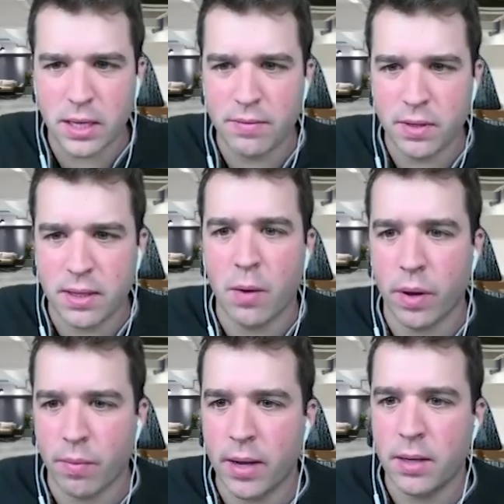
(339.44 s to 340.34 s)
think of it that
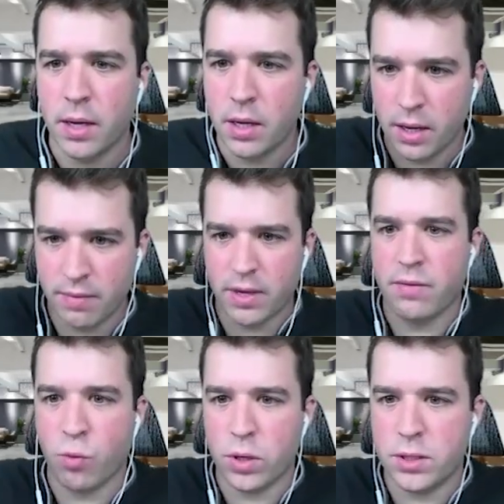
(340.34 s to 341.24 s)
way, right? You have an
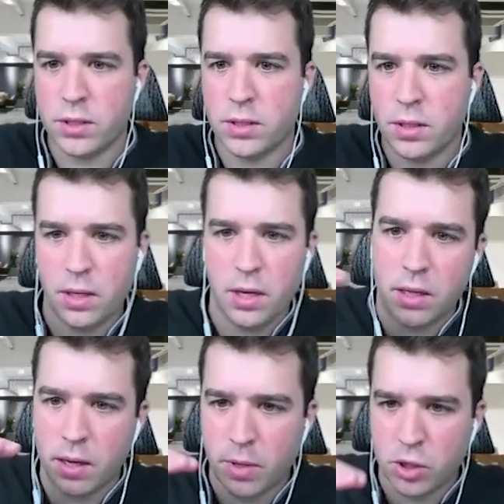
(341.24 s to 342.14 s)
invoice and
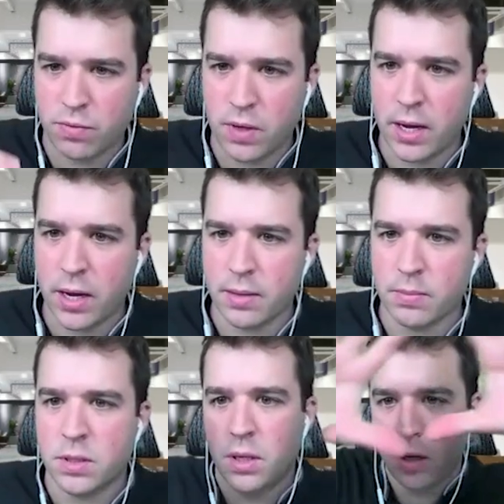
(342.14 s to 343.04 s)
then a bunch of line
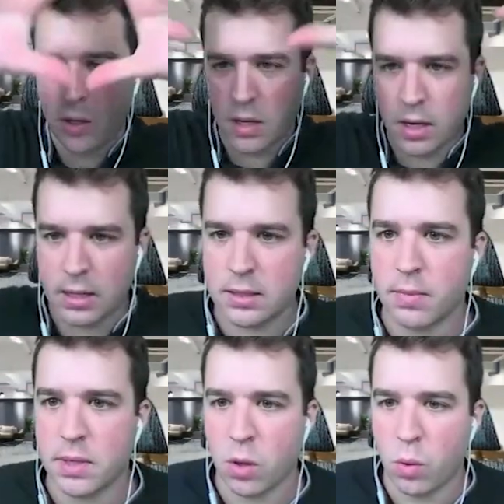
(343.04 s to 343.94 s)
items. You can
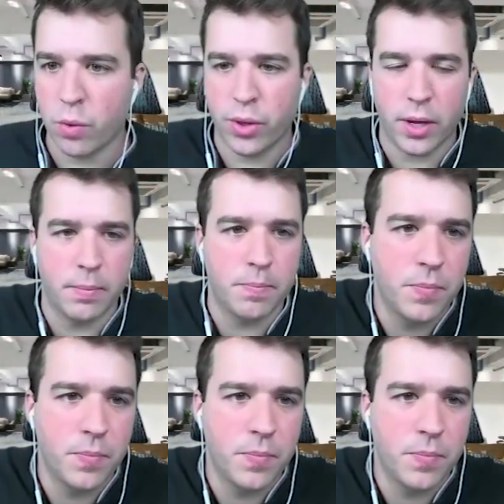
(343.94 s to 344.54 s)
customize the whole thing.